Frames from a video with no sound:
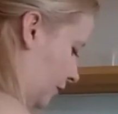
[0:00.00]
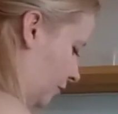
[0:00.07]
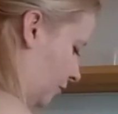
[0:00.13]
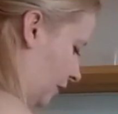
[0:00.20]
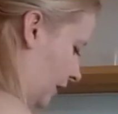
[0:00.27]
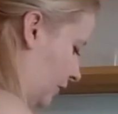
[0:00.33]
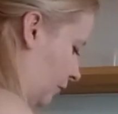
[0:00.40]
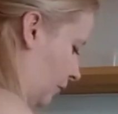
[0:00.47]

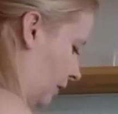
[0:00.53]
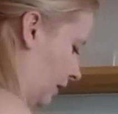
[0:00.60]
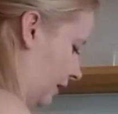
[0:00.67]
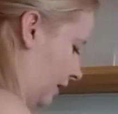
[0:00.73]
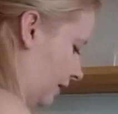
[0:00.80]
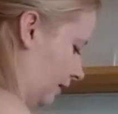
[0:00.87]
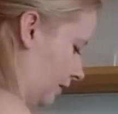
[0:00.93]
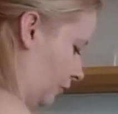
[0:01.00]
create
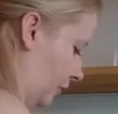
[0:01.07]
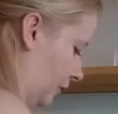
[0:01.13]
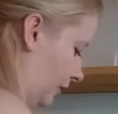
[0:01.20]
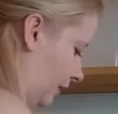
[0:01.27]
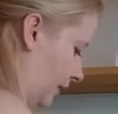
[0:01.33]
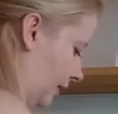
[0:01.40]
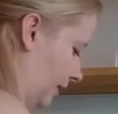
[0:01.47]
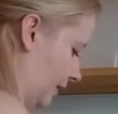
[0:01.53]
really
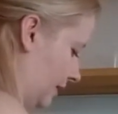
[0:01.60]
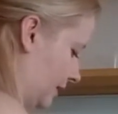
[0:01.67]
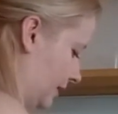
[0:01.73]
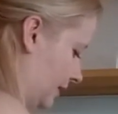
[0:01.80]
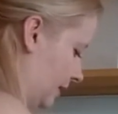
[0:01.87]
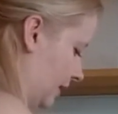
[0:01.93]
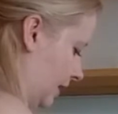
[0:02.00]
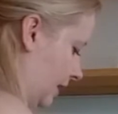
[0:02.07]
nice
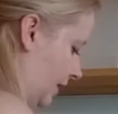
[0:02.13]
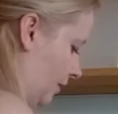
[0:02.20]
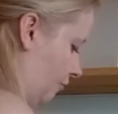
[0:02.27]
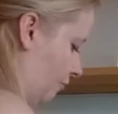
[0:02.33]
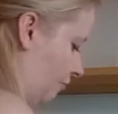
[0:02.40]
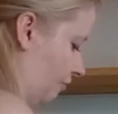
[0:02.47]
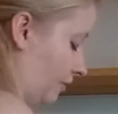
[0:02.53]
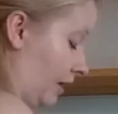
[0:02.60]

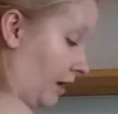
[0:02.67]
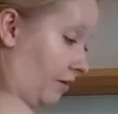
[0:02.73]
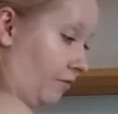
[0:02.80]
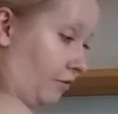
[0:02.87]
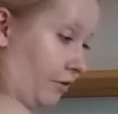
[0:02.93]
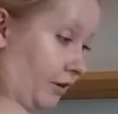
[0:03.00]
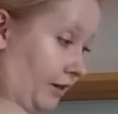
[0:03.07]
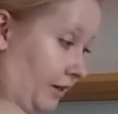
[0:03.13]

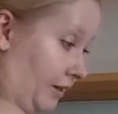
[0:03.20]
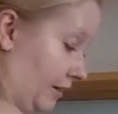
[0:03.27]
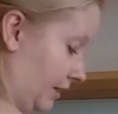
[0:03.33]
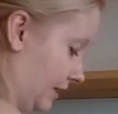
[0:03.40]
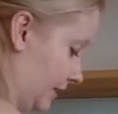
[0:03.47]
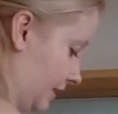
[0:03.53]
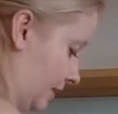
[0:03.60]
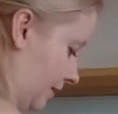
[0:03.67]
flavor
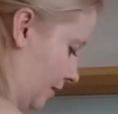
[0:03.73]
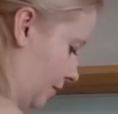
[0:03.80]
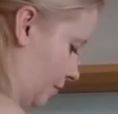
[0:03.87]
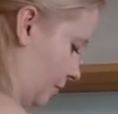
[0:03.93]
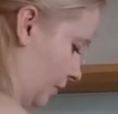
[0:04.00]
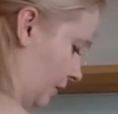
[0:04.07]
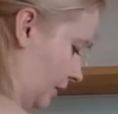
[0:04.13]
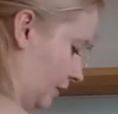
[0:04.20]
and
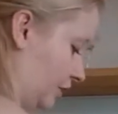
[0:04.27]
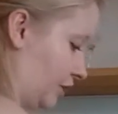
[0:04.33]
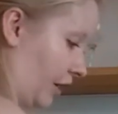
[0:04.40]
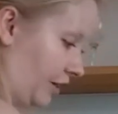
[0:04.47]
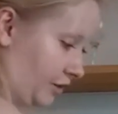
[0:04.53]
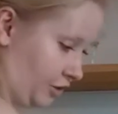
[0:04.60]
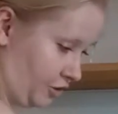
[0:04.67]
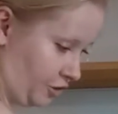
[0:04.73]
sound and
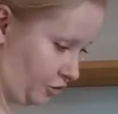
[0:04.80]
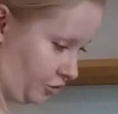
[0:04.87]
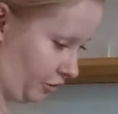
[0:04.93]
texture